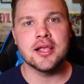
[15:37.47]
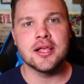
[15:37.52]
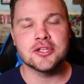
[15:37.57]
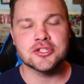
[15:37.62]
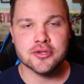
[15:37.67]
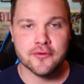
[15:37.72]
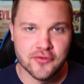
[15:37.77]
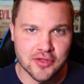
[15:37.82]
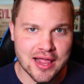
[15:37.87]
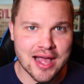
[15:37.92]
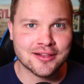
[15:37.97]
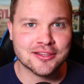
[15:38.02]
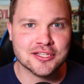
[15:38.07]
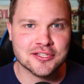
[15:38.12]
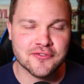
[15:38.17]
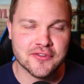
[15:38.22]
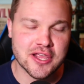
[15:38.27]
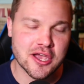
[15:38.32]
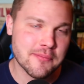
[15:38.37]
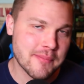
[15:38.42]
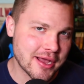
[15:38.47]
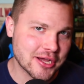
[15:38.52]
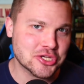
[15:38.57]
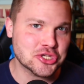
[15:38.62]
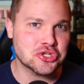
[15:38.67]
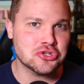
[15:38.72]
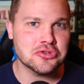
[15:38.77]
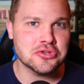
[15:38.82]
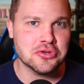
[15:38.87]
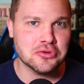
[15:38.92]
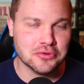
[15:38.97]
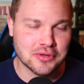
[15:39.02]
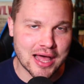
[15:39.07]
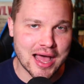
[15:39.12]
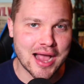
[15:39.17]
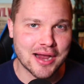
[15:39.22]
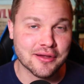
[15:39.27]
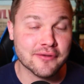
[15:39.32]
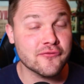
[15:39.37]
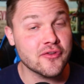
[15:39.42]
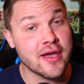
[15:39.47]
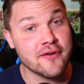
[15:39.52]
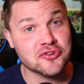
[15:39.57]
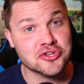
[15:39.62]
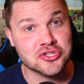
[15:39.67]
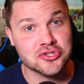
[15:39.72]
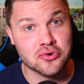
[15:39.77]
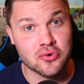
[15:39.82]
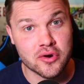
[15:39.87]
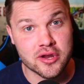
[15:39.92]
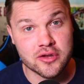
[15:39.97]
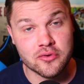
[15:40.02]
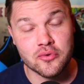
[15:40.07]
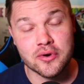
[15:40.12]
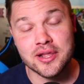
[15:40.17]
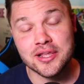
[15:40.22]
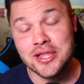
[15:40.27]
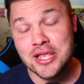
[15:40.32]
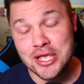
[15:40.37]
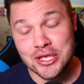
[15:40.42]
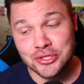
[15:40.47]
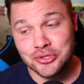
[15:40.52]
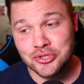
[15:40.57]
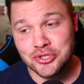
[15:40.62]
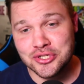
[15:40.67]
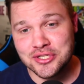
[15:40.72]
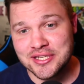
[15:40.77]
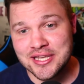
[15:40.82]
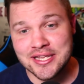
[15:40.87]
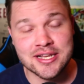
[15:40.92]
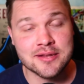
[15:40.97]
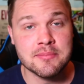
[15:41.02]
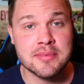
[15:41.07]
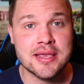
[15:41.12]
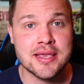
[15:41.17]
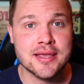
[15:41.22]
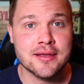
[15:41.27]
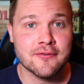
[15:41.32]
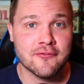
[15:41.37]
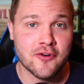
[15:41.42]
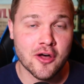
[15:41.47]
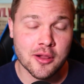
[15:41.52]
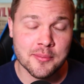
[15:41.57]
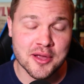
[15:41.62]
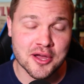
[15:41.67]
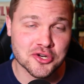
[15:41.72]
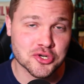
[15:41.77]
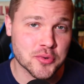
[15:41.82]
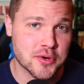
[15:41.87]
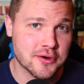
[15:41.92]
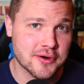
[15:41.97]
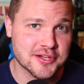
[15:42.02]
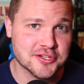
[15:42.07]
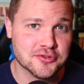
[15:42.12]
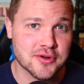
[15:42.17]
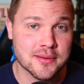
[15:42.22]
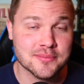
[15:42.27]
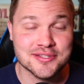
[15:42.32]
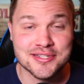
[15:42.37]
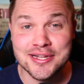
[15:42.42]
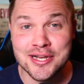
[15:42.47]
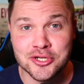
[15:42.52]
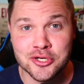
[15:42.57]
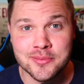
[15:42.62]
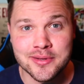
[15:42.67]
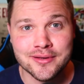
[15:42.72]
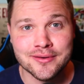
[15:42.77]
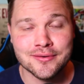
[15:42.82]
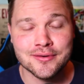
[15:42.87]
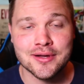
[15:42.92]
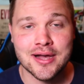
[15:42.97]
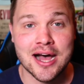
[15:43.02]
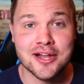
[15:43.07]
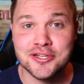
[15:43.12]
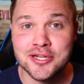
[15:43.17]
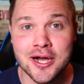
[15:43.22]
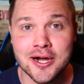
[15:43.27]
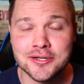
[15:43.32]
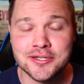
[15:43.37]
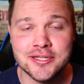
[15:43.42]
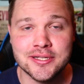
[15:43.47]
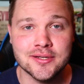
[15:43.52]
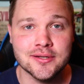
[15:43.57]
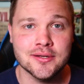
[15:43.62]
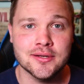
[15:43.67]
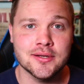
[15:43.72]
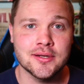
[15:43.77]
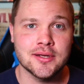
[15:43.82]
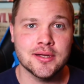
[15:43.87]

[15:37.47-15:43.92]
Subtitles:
So if you like this video, make sure you like. If you have a story you want to send to me, follow me on Twitter and Instagram, send it to me. I'll talk to you.